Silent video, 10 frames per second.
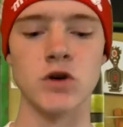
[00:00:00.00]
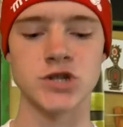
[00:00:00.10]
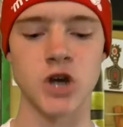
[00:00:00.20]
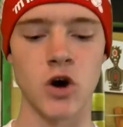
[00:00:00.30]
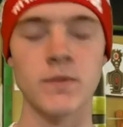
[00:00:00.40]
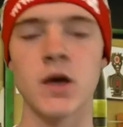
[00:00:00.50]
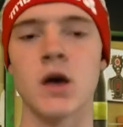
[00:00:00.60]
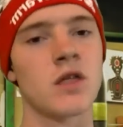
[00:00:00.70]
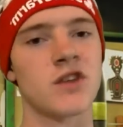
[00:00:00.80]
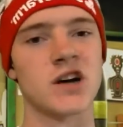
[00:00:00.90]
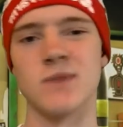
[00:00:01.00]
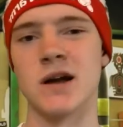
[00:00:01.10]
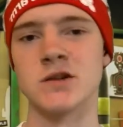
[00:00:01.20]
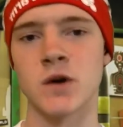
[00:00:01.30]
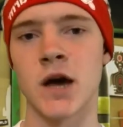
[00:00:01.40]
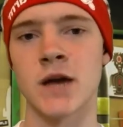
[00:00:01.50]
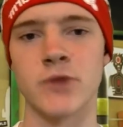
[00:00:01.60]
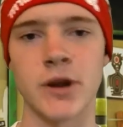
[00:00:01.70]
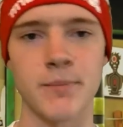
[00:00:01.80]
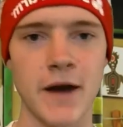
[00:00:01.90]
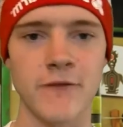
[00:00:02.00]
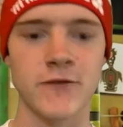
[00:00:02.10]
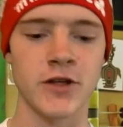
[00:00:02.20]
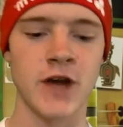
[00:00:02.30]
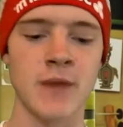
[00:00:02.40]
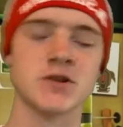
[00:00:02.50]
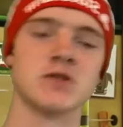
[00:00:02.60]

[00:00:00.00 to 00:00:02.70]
So thought I might as well kind of bring it back for another episode.